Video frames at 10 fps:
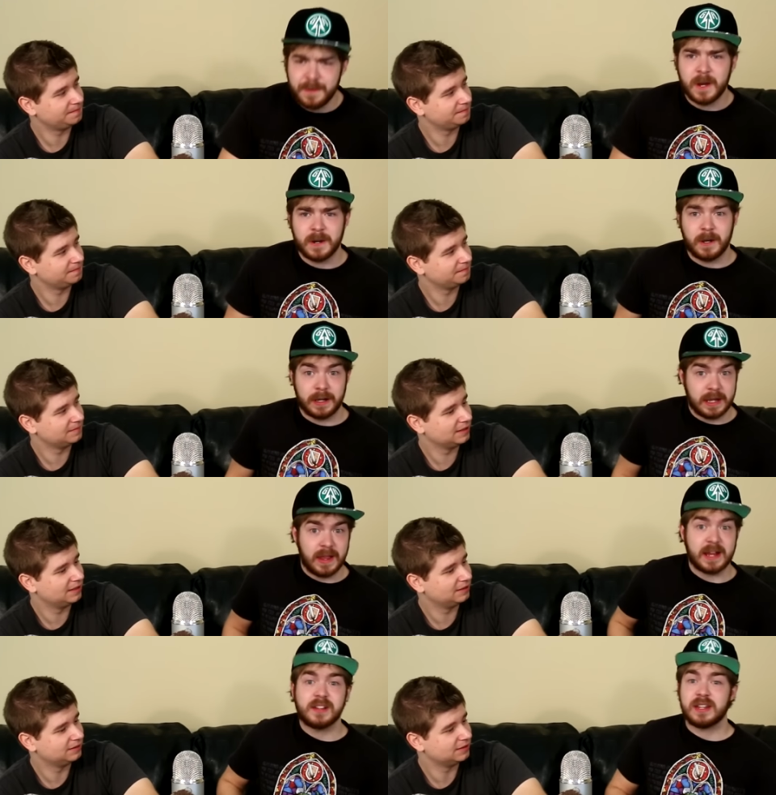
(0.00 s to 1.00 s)
Speaker 1: they're
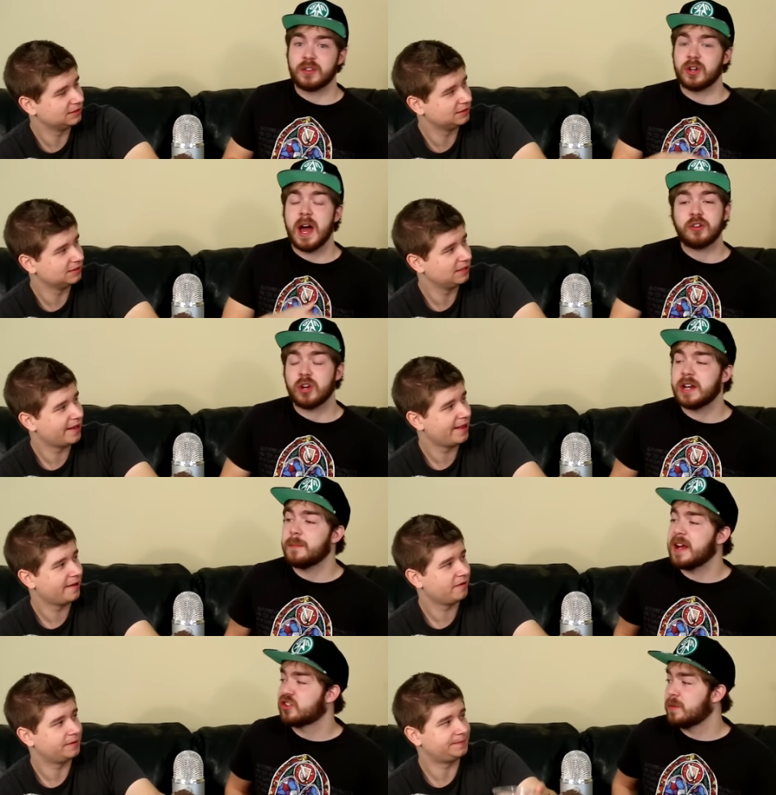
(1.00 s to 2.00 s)
like I said, they're not trying
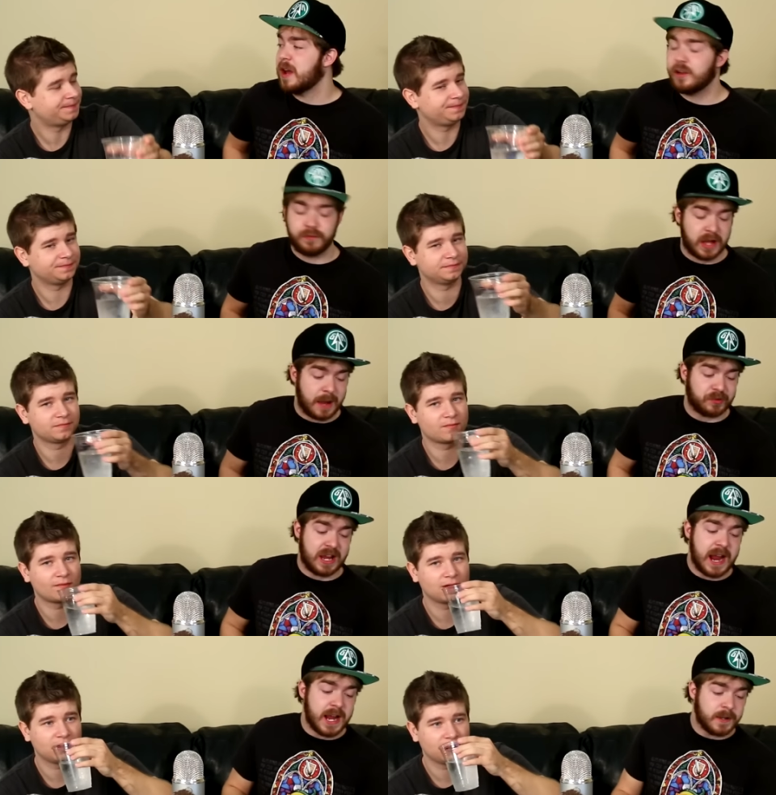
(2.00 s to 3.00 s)
to match the mouth flaps
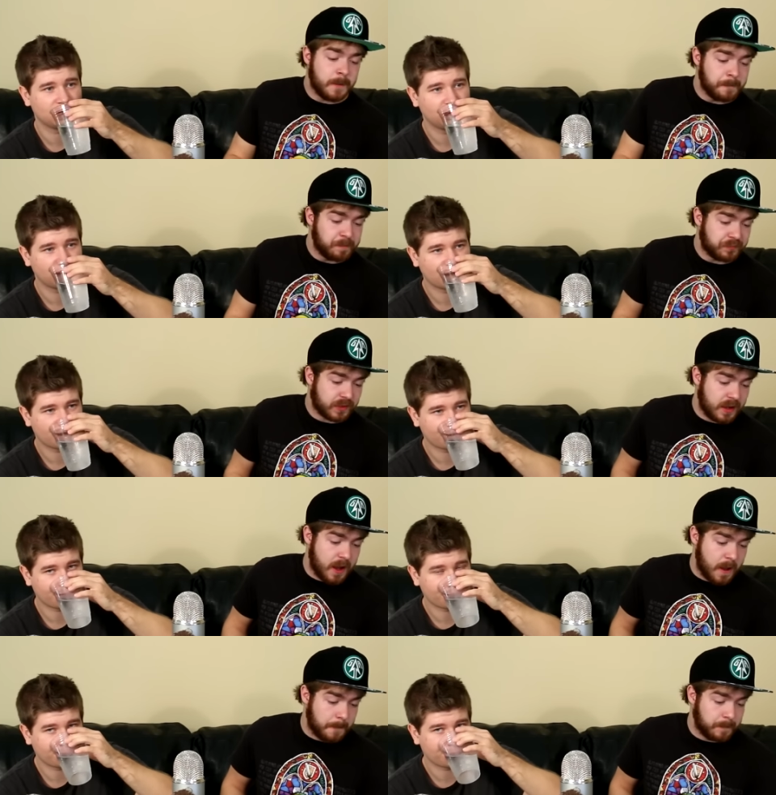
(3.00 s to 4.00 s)
and
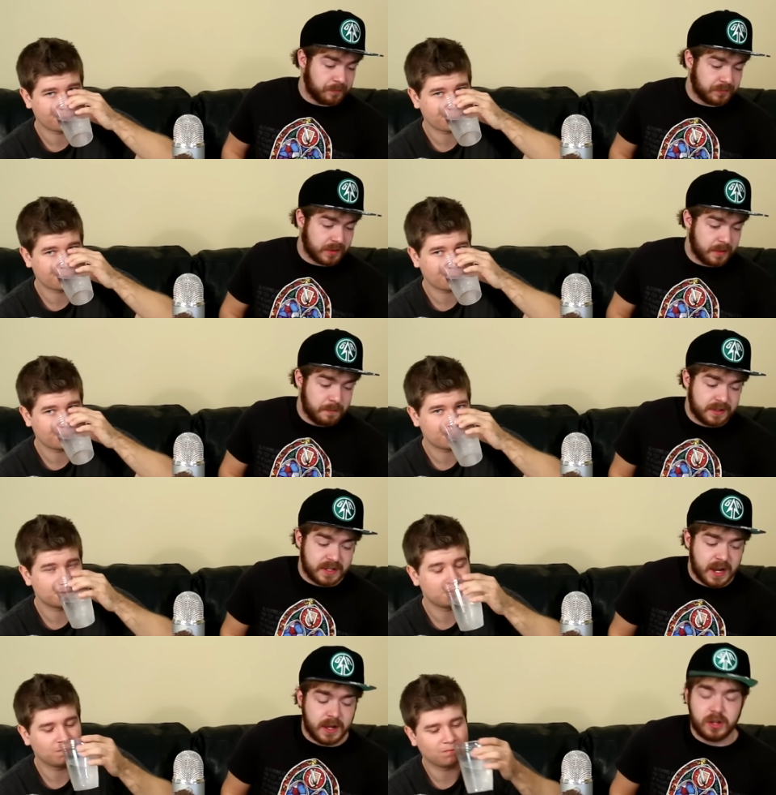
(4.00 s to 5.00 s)
um,
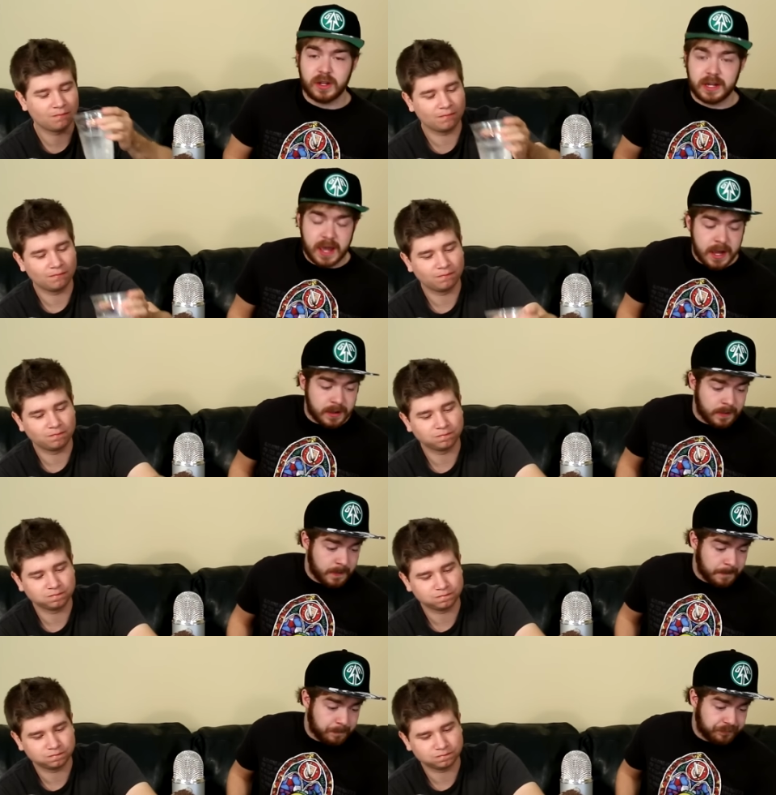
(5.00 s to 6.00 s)
missing again.
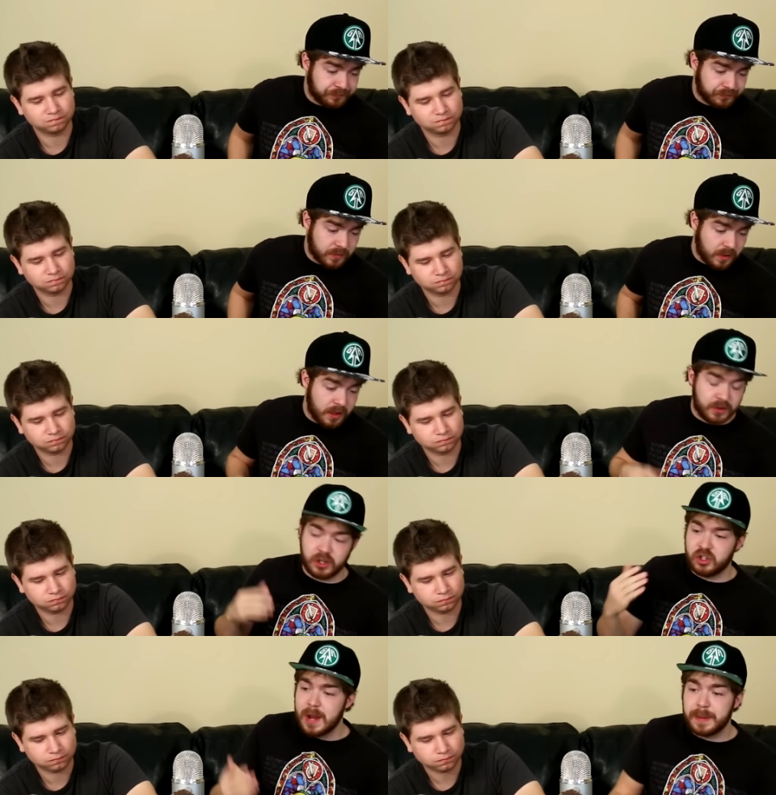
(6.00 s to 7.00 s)

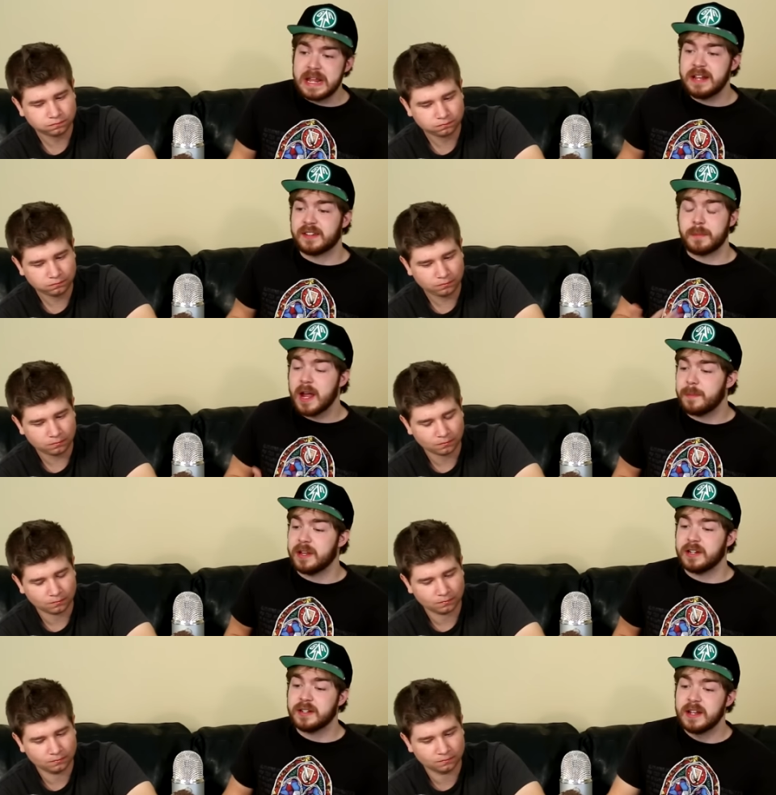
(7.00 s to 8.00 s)
The Japanese, in my
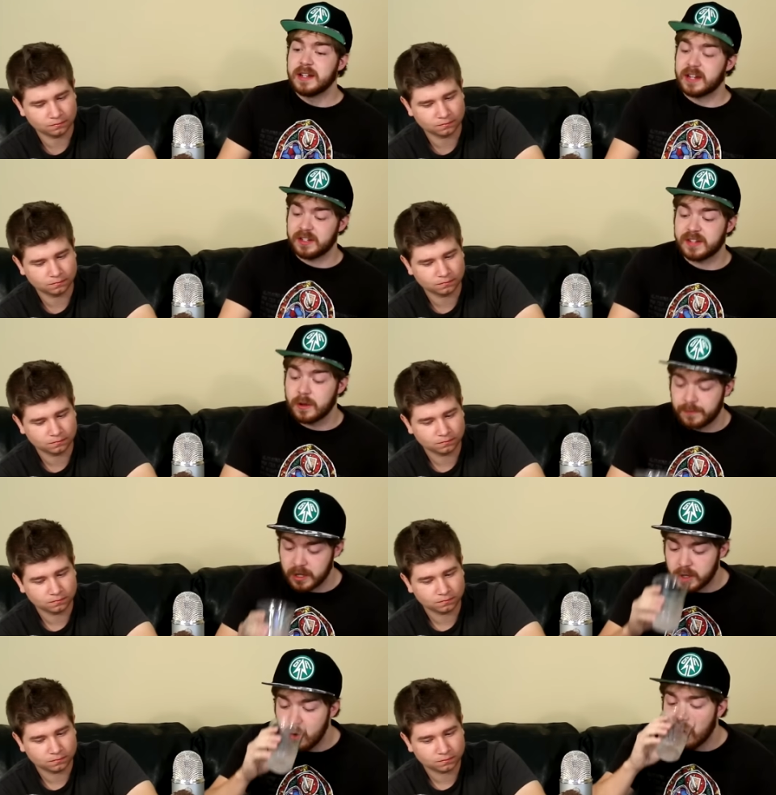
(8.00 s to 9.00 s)
opinion, can sound
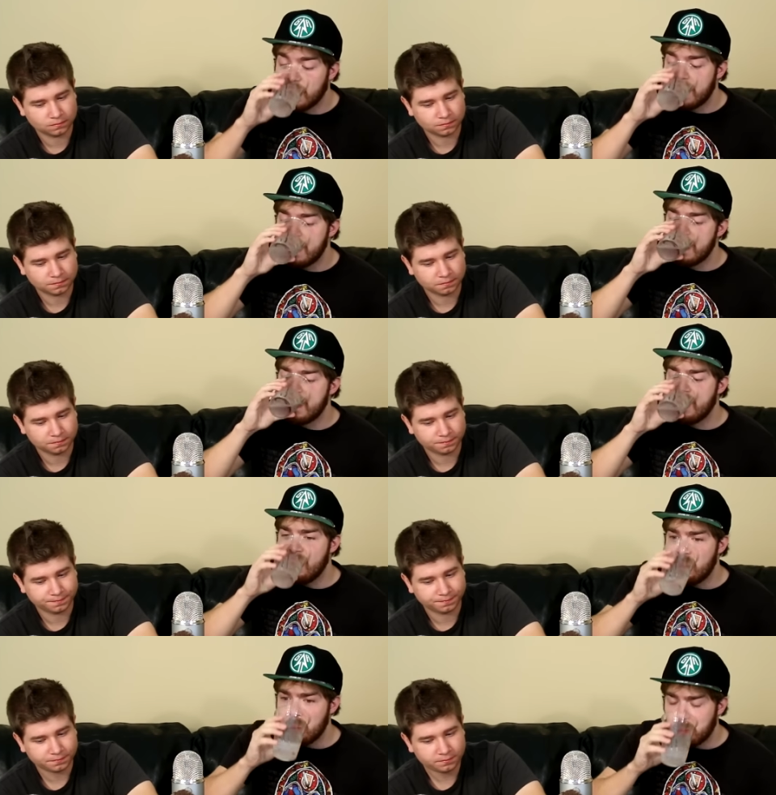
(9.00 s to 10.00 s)
very cool. You got a
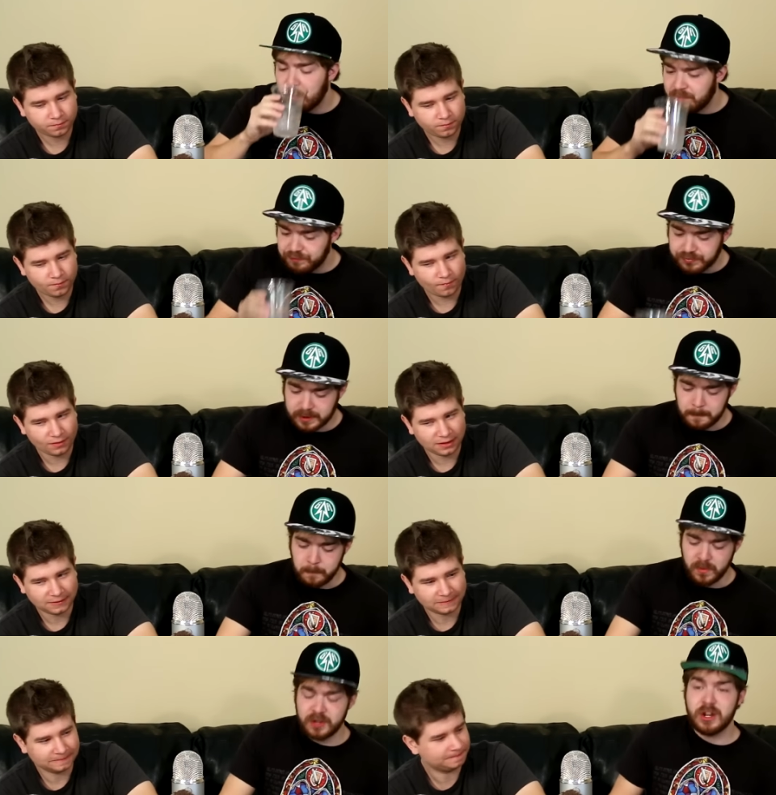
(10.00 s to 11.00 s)
minute left.
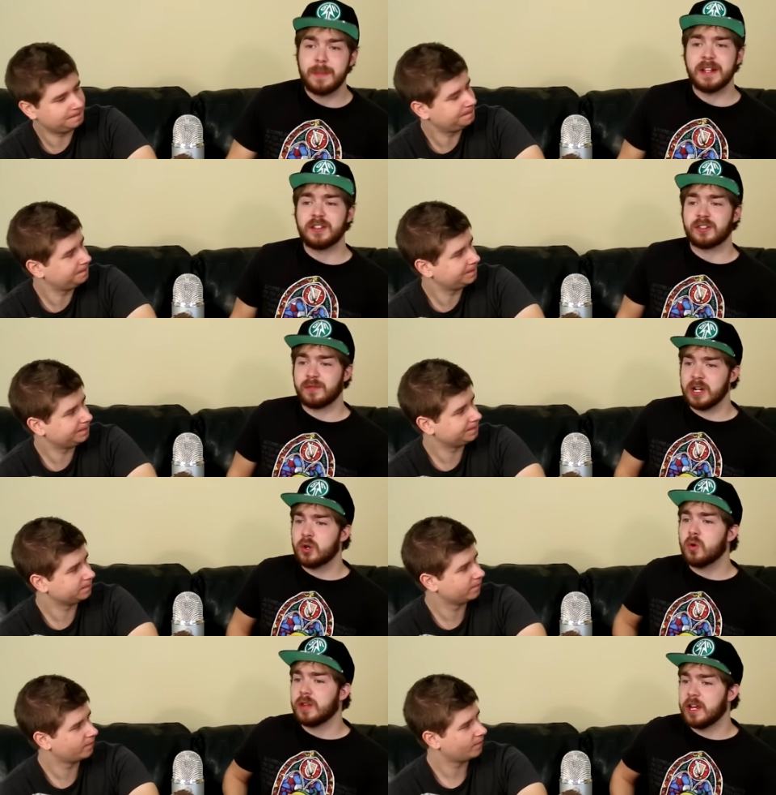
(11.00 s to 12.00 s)
Japanese is a very
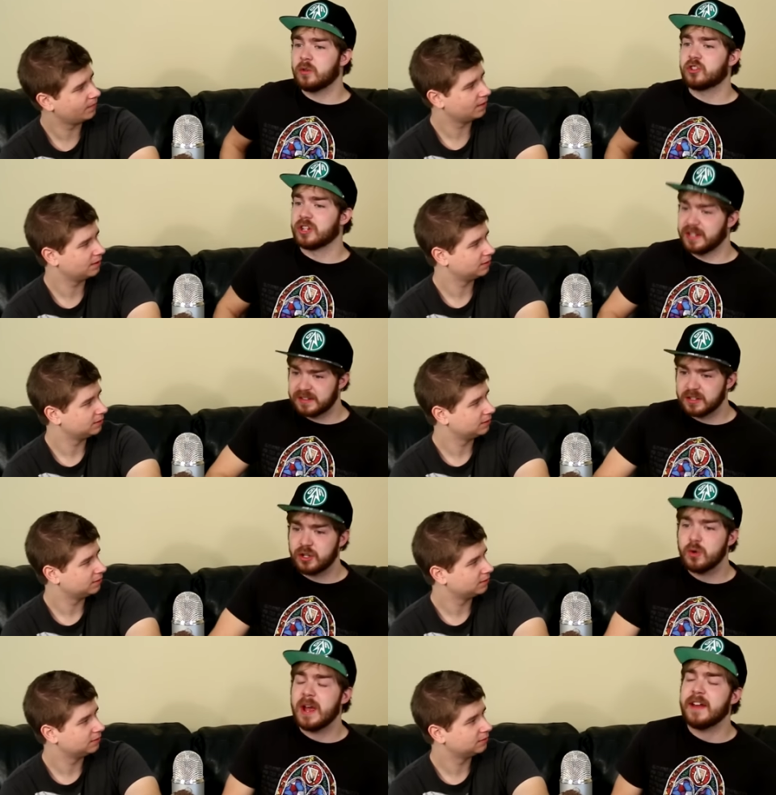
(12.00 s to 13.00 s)
cool language to listen
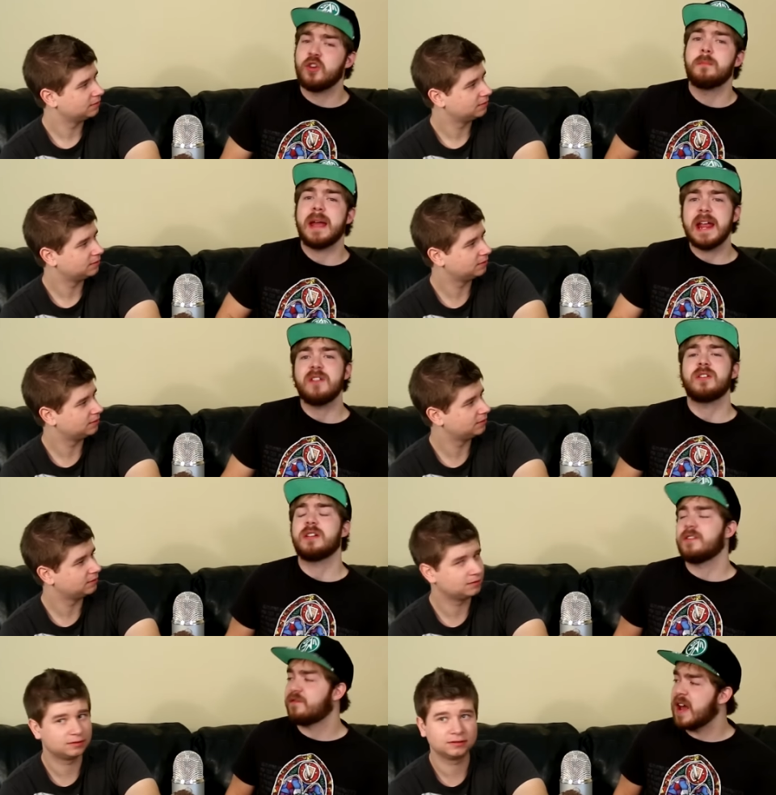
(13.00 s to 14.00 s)
to, and you may
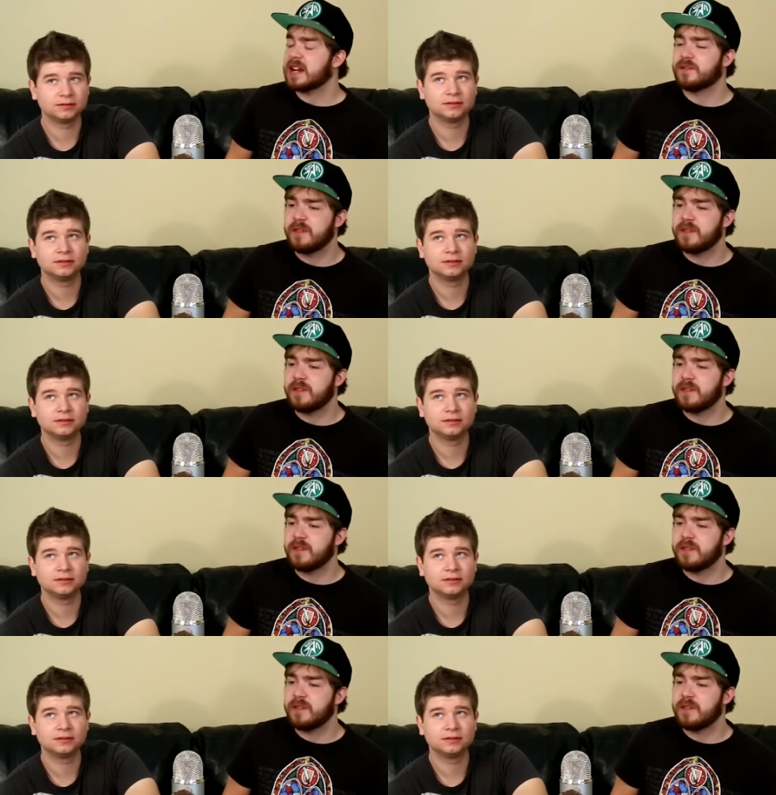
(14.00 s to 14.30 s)
even, in fact,